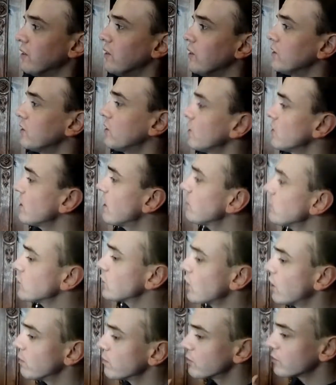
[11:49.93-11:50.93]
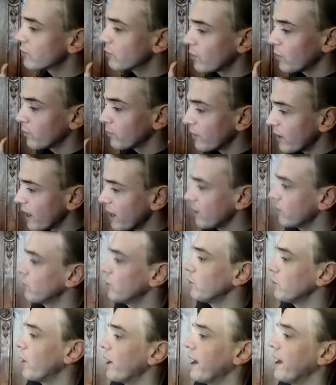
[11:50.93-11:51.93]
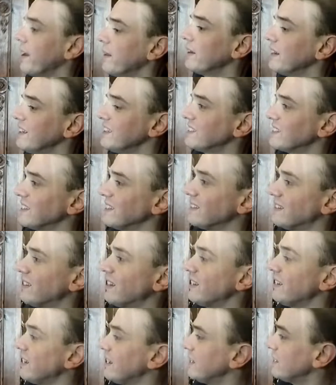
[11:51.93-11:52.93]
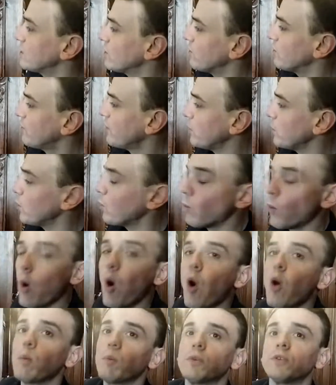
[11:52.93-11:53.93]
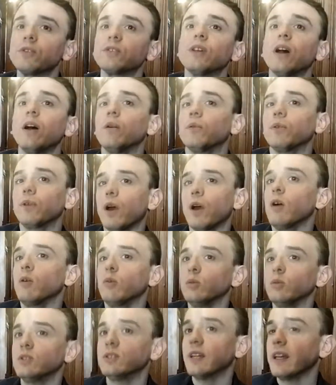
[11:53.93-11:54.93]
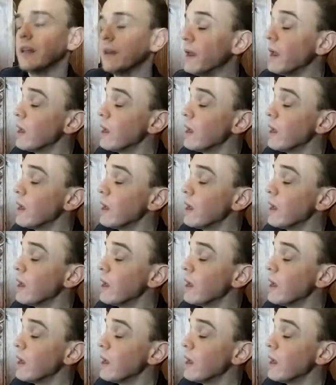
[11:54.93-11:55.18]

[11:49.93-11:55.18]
The sound comes from everywhere, and it's a very warm sound, I would say.